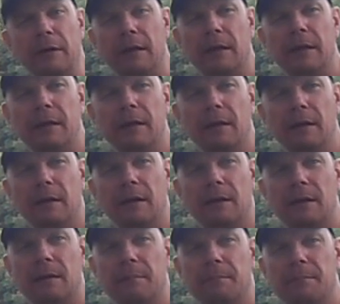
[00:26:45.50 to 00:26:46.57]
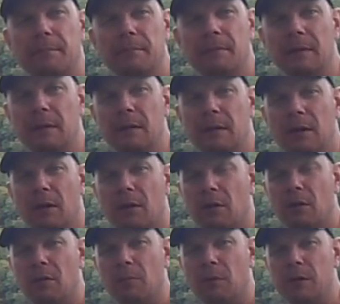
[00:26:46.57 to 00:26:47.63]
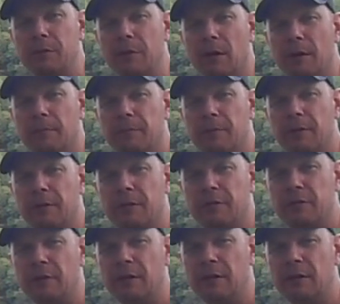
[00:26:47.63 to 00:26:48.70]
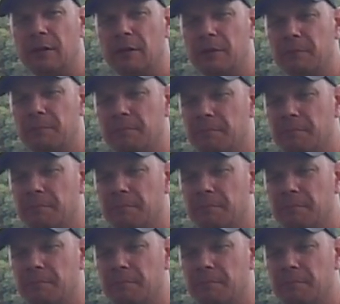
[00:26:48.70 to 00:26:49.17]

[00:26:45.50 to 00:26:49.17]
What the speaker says: really. I got woke up first in the